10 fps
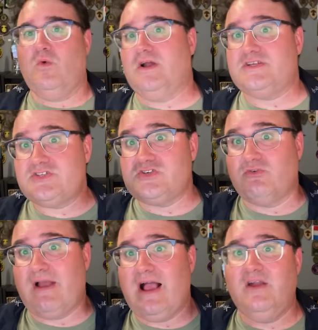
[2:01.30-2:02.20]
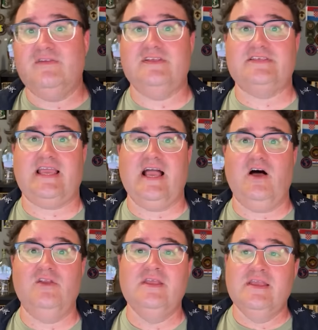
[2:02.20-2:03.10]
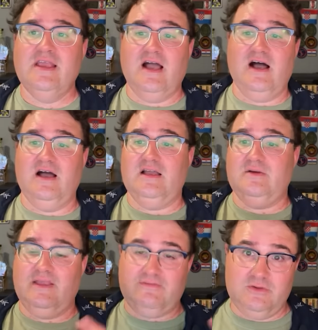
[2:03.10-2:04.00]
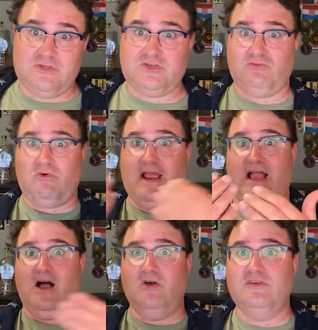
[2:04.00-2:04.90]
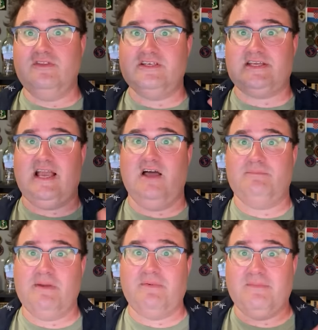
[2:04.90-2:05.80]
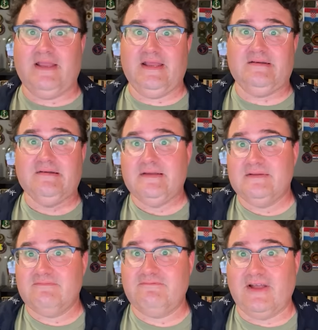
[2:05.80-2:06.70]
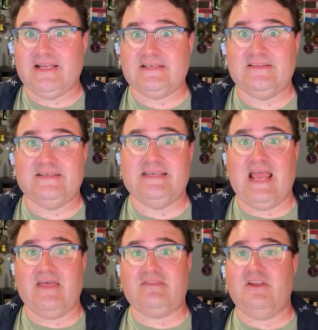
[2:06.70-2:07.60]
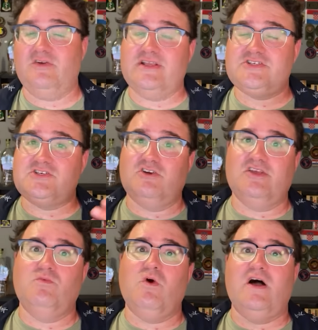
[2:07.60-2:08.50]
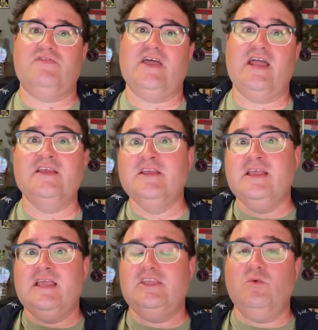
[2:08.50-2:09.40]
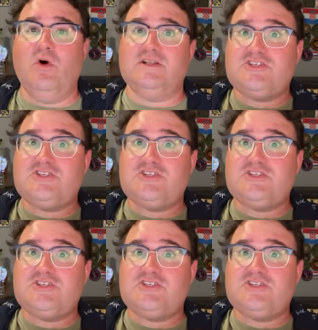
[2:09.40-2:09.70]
want to surround the town. If you surround the town, people might fight to the death. You don't necessarily want that. You want